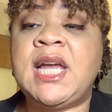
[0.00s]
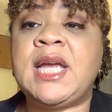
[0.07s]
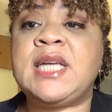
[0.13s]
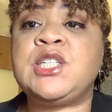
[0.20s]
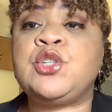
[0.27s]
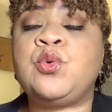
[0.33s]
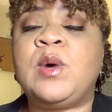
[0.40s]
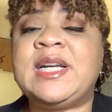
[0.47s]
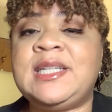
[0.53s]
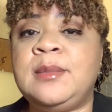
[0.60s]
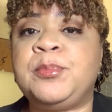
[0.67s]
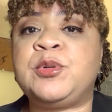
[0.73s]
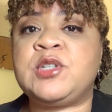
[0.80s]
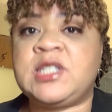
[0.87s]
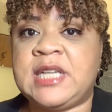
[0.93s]
and
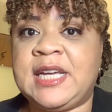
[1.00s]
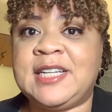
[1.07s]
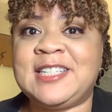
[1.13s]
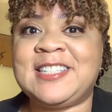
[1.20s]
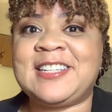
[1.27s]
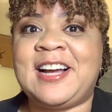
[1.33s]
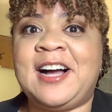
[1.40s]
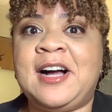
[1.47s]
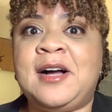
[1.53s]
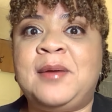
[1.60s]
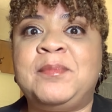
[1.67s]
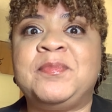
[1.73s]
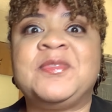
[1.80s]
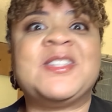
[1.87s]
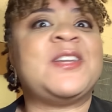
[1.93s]

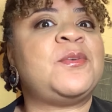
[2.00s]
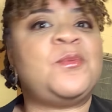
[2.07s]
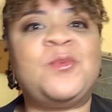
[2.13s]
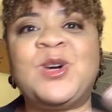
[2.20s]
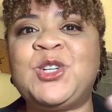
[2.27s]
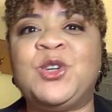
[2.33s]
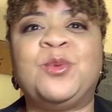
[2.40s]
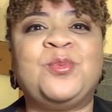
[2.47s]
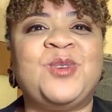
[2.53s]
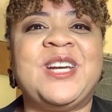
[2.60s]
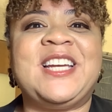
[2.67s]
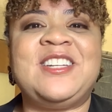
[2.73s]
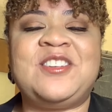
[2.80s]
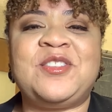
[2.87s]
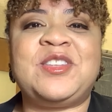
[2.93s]
20% what you're
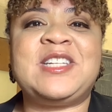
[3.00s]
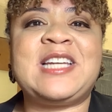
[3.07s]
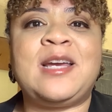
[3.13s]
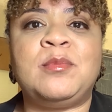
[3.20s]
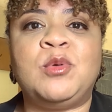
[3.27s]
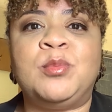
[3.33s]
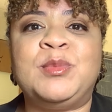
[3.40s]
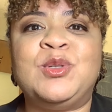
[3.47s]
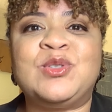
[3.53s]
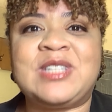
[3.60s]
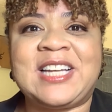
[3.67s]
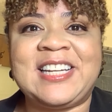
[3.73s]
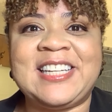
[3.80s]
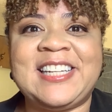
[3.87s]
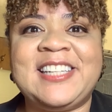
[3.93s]
bringing to the table
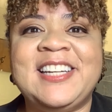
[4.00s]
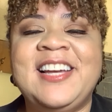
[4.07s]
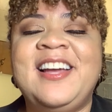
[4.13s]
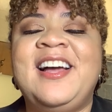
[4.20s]
musically.